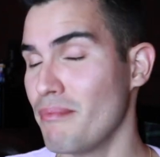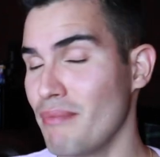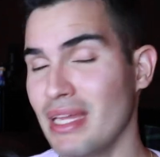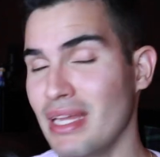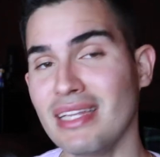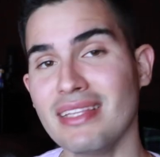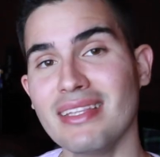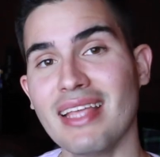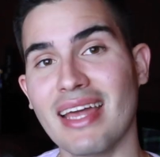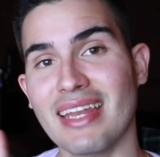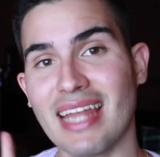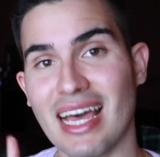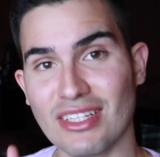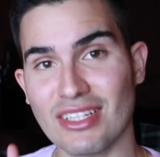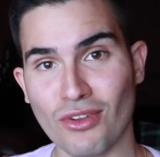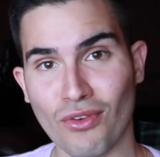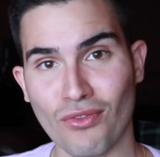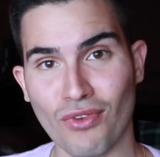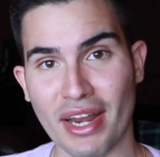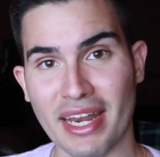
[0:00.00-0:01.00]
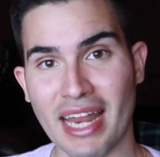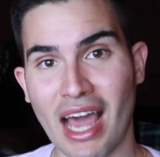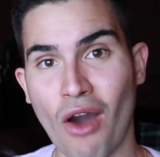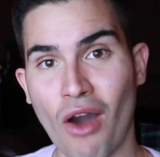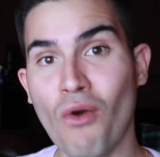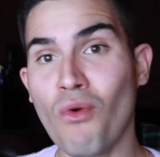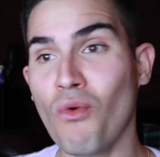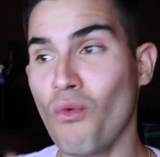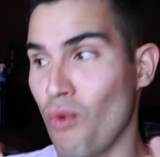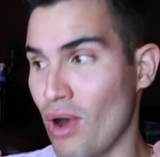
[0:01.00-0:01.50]
Meaning that as of right
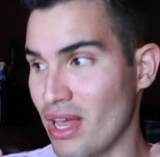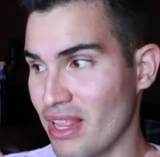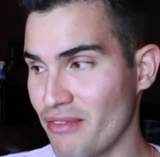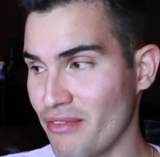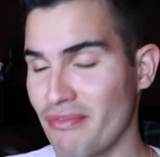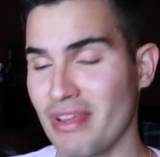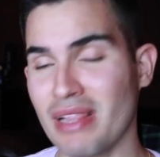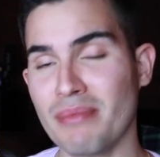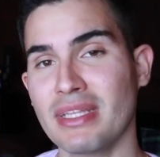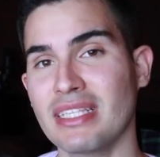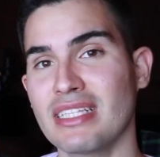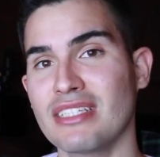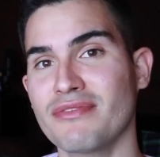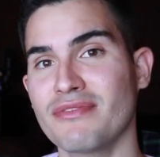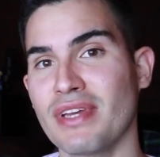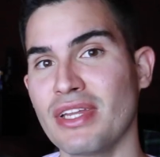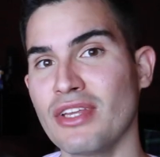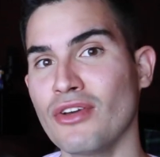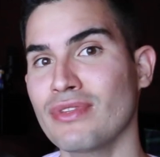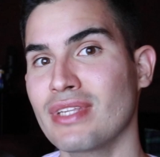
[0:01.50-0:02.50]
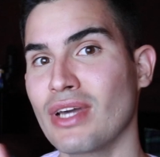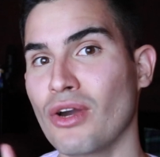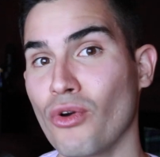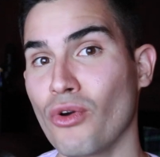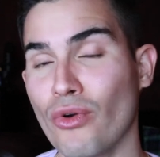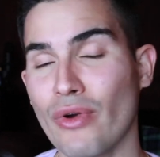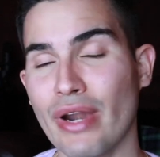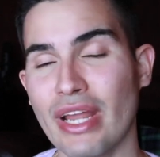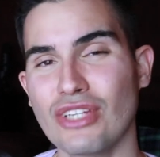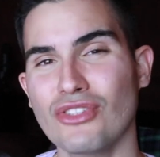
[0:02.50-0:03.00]
now, while I'm filming this video, the
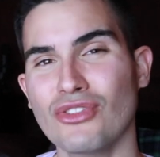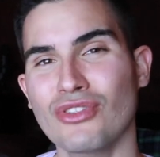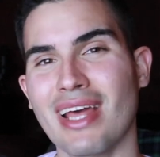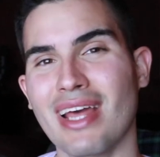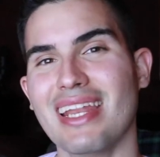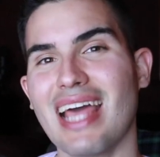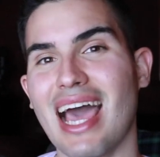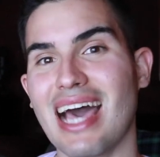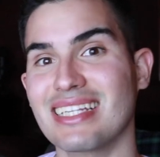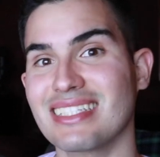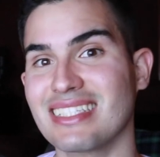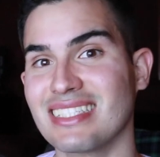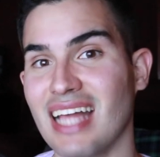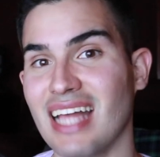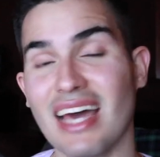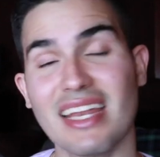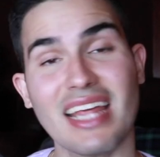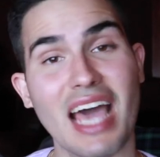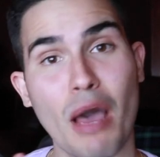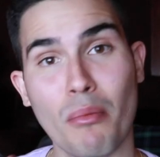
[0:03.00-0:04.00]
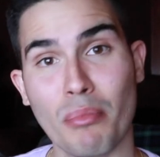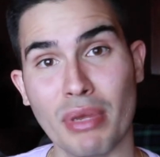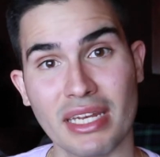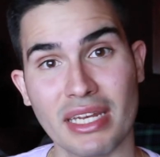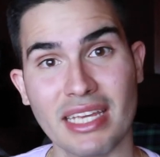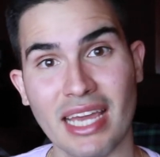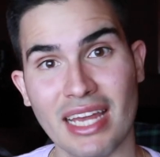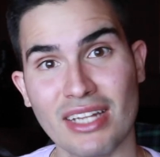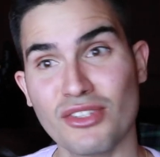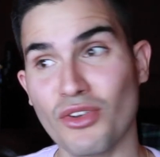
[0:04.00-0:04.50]
Coronation Night has not
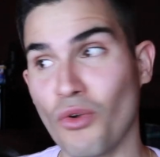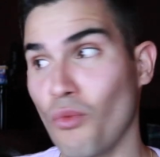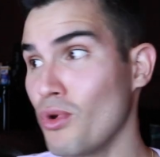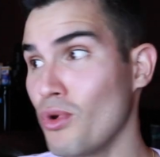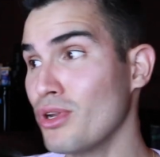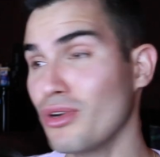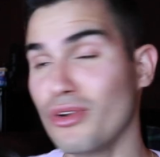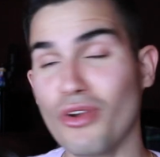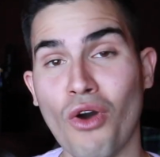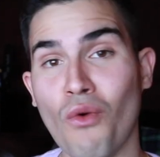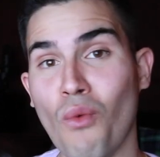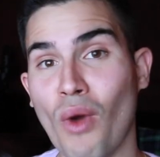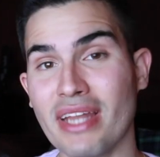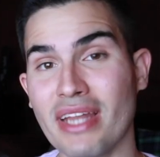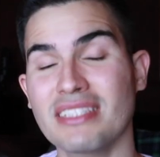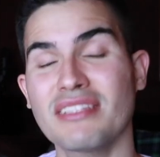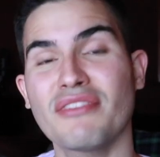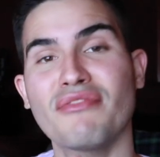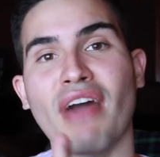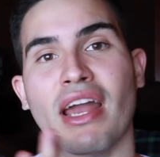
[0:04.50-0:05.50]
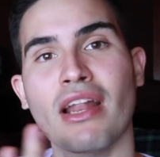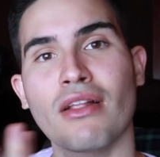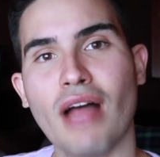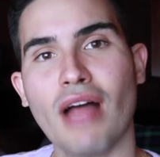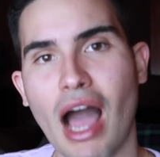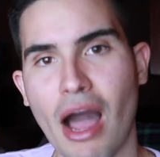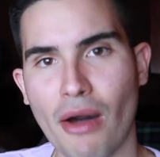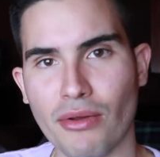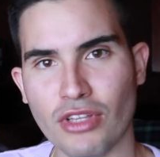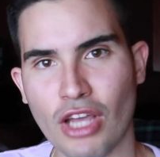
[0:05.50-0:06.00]
happened yet, so we don't know what is the final
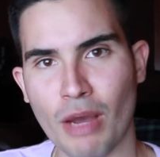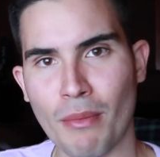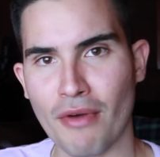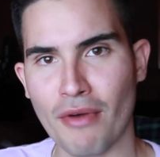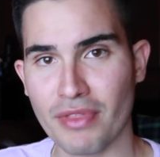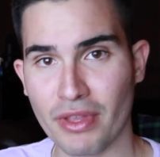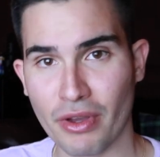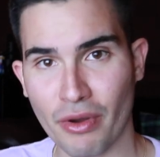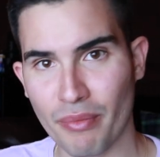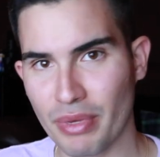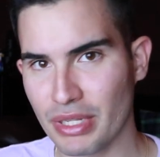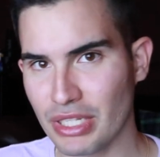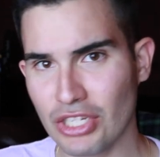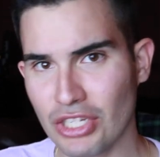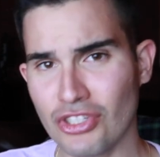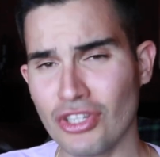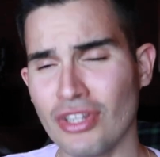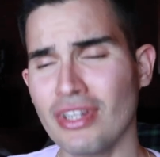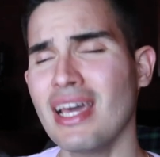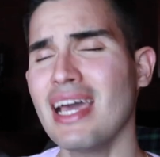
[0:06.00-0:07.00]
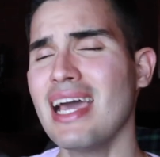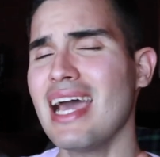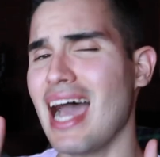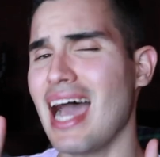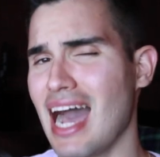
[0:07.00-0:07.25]
outcome of the competition.